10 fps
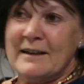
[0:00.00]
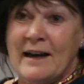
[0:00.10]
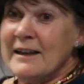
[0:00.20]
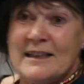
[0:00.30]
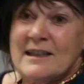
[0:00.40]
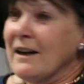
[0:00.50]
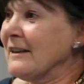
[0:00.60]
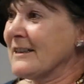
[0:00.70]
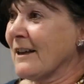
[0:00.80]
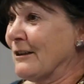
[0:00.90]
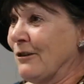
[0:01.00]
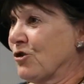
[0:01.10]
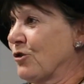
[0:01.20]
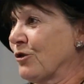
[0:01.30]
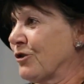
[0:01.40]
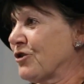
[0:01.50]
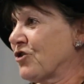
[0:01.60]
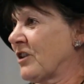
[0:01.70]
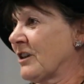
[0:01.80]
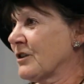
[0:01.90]
an entirely psychological
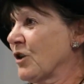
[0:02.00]
construct.